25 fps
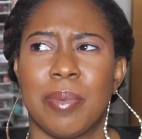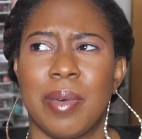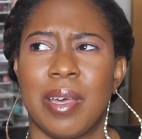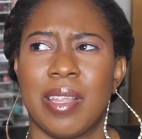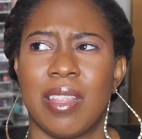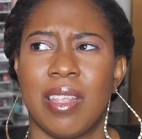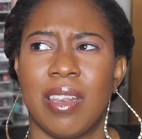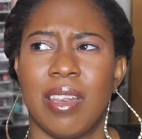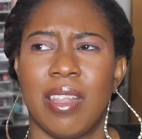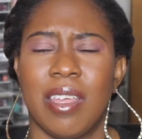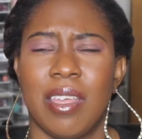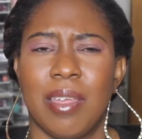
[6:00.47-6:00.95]

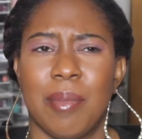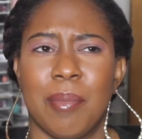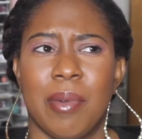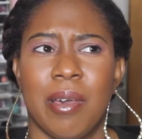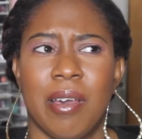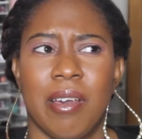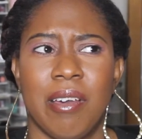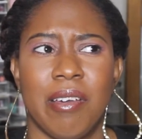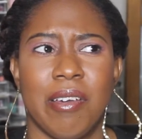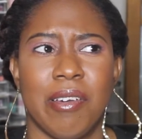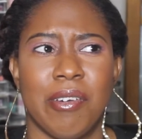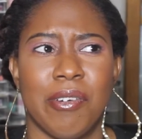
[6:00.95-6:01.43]
by the name
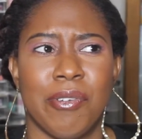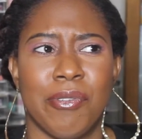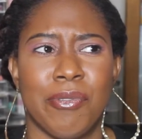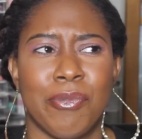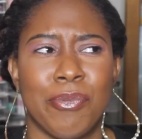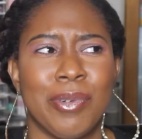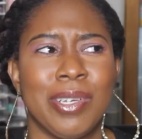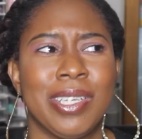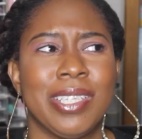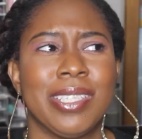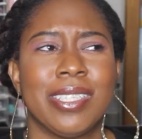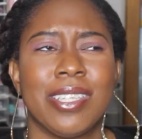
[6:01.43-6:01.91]

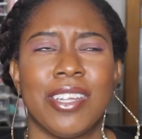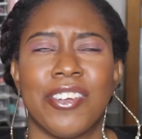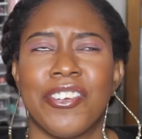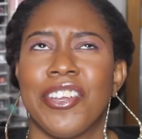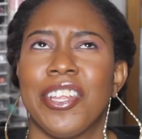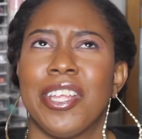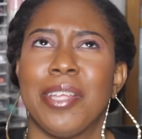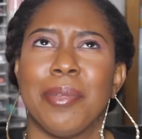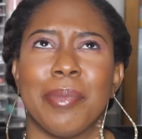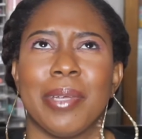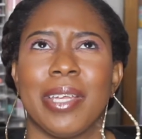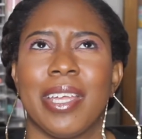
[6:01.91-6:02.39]
of, what is her
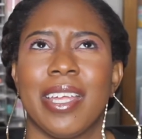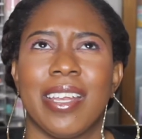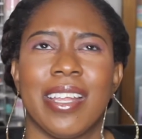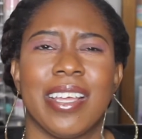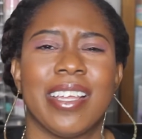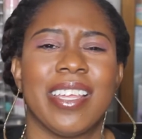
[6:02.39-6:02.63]
name again?